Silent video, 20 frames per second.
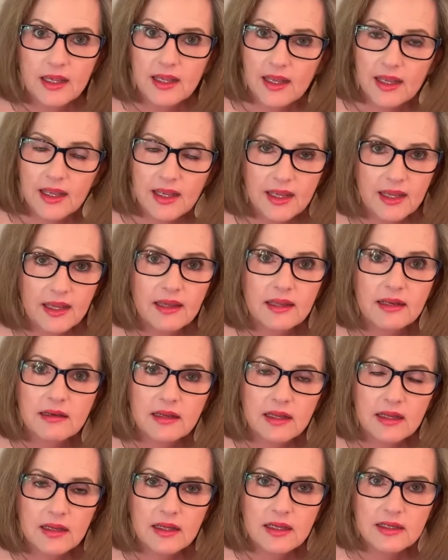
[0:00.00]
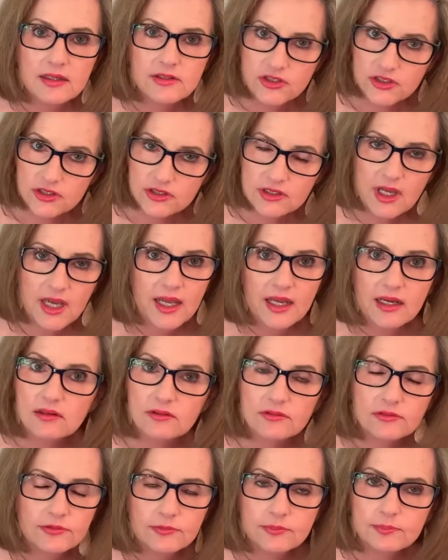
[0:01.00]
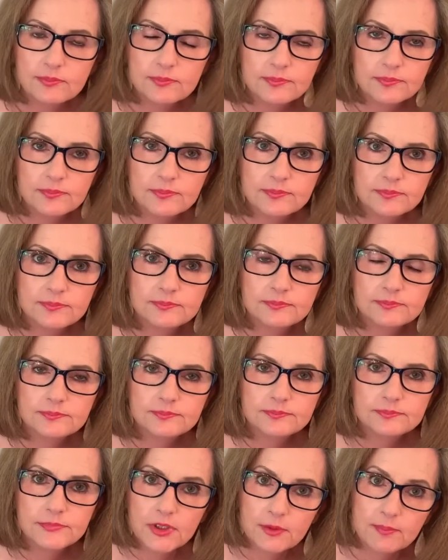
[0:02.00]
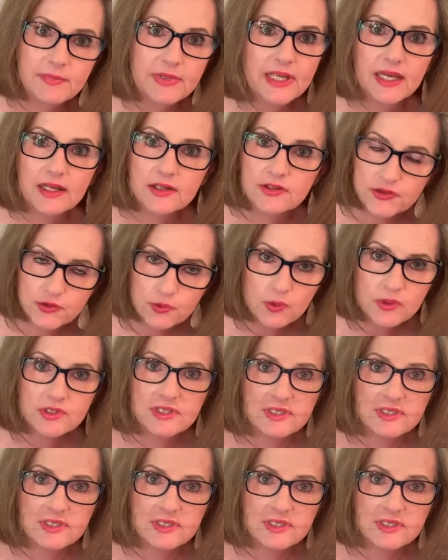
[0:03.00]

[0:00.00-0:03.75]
And it's just kind of put me out of sorts